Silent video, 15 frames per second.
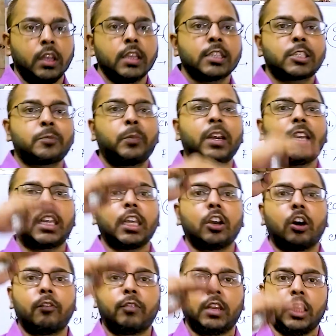Splitting
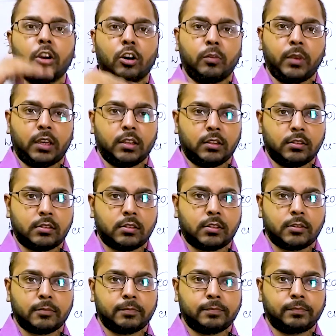of d orbitals.